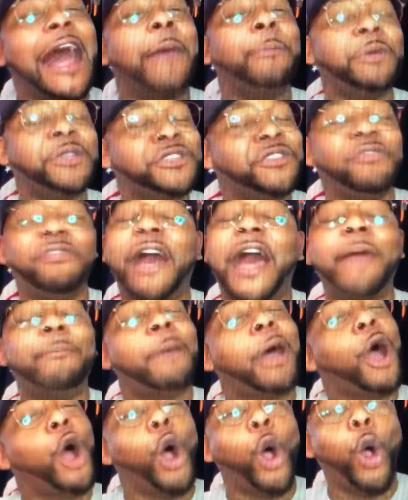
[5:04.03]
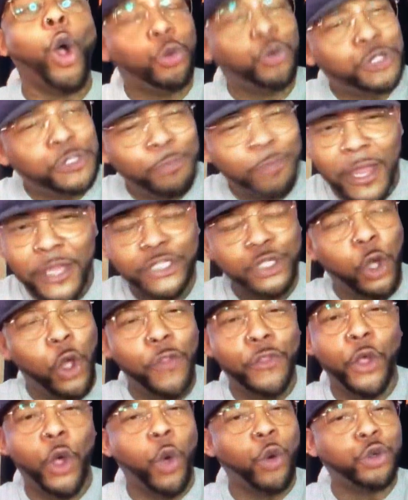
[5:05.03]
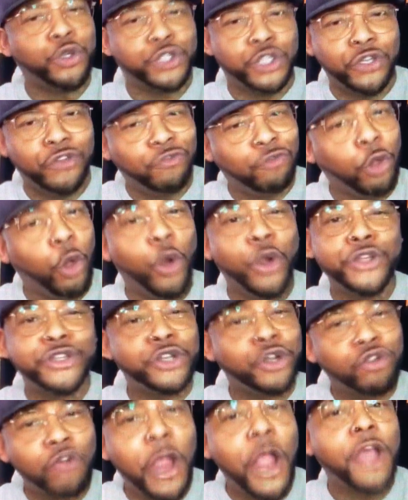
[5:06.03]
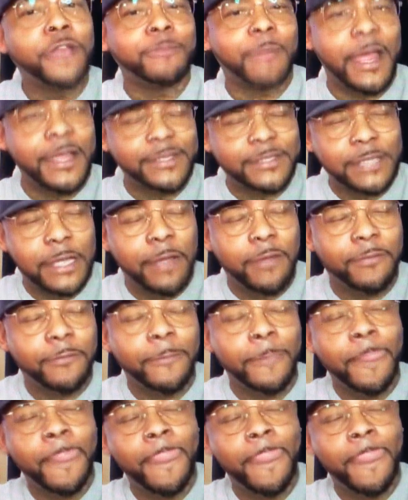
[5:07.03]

I must find my own space on the ocean floor to ground myself,